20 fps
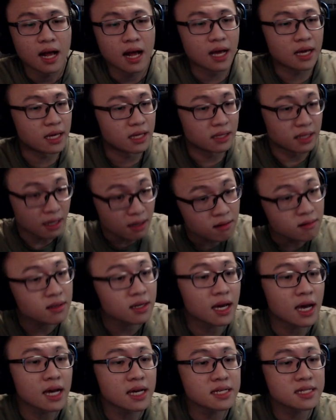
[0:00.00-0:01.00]
I can tell you
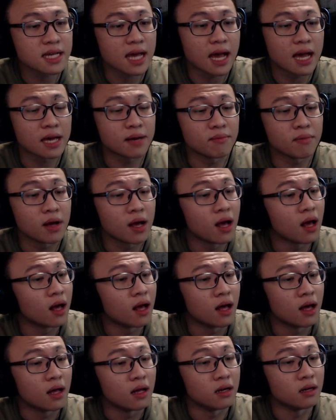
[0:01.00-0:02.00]
guys I am
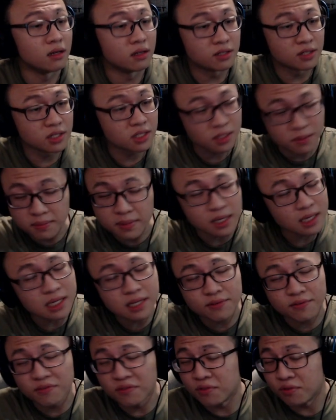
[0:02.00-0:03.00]

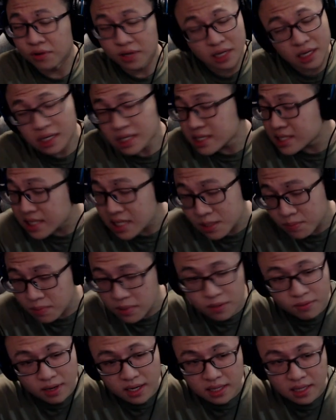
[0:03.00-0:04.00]
legitimately really
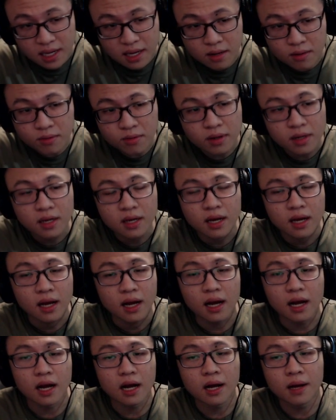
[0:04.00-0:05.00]
sleepy right now.
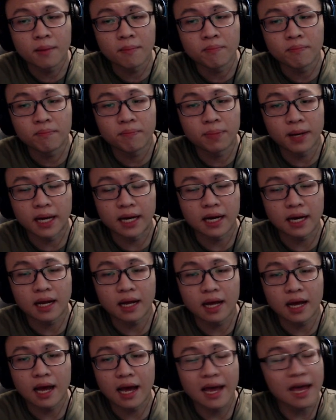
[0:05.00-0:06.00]
But
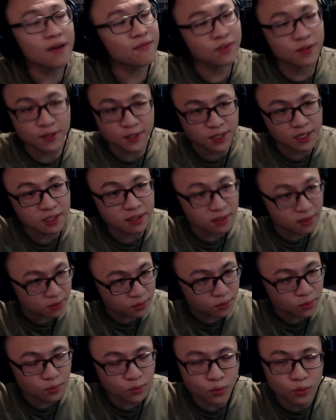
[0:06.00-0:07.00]
I have an agenda
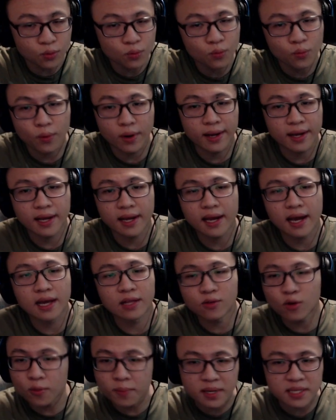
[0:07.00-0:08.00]
to do where I
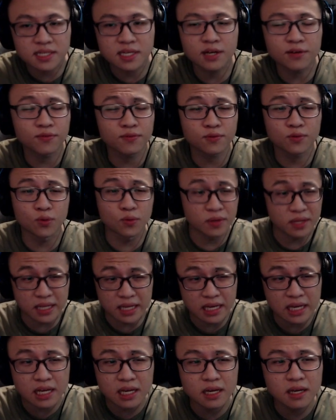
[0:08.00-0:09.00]
told myself
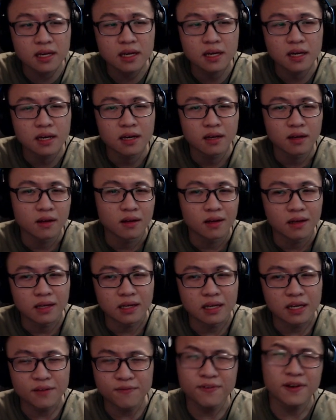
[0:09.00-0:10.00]
today. In